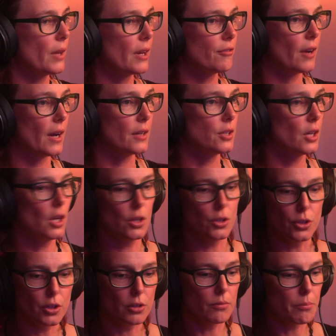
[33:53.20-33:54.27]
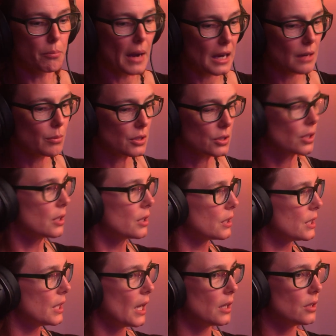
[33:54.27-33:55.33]
they've had new magma to
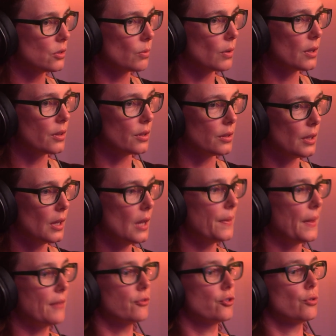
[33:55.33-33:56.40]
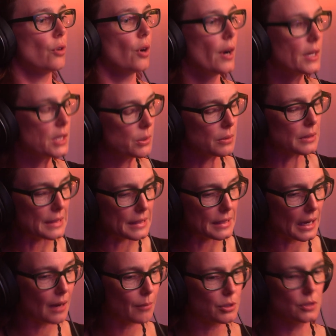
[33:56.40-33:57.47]
contend with, and they've tried to
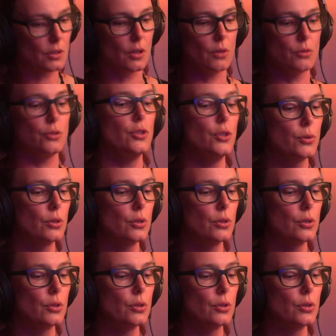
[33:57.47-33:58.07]
adapt to those new